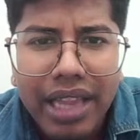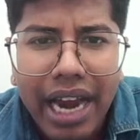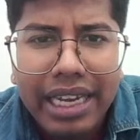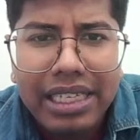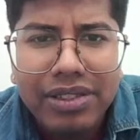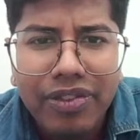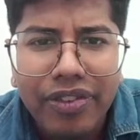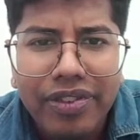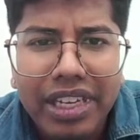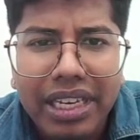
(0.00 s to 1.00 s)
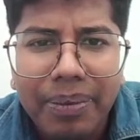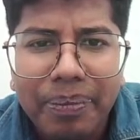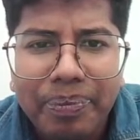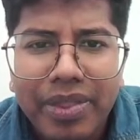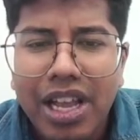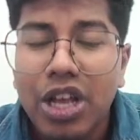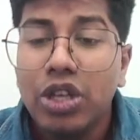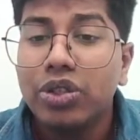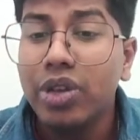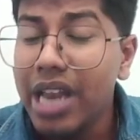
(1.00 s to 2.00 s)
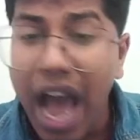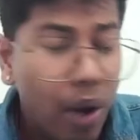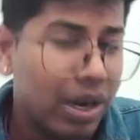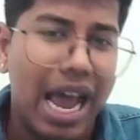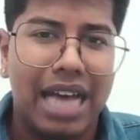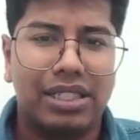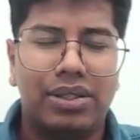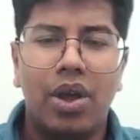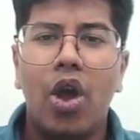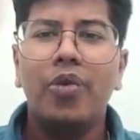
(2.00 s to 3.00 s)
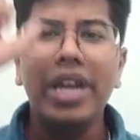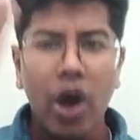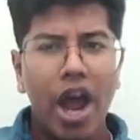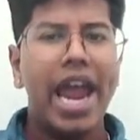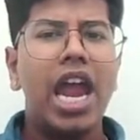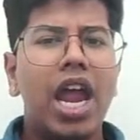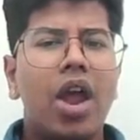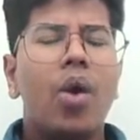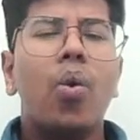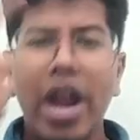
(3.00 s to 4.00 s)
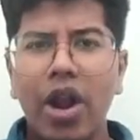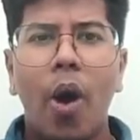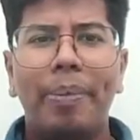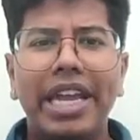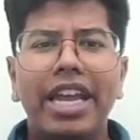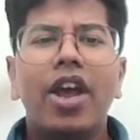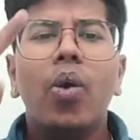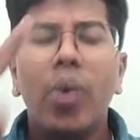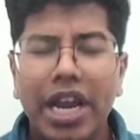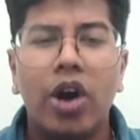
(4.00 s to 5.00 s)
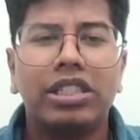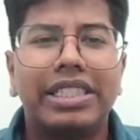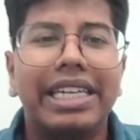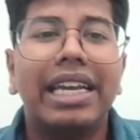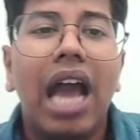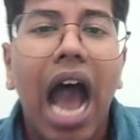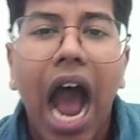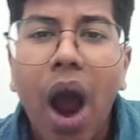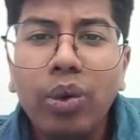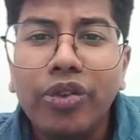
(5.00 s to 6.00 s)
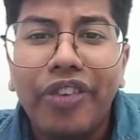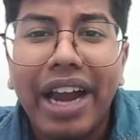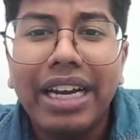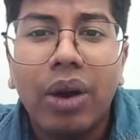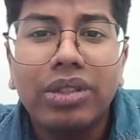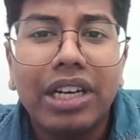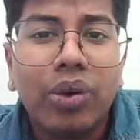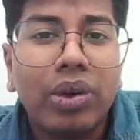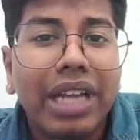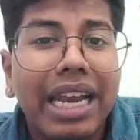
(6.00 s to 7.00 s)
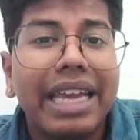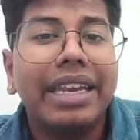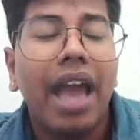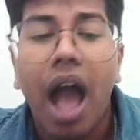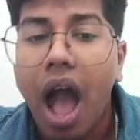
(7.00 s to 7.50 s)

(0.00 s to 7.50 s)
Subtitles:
That is 15. So now class, we know A, we know B, we know C. How to find out the total area?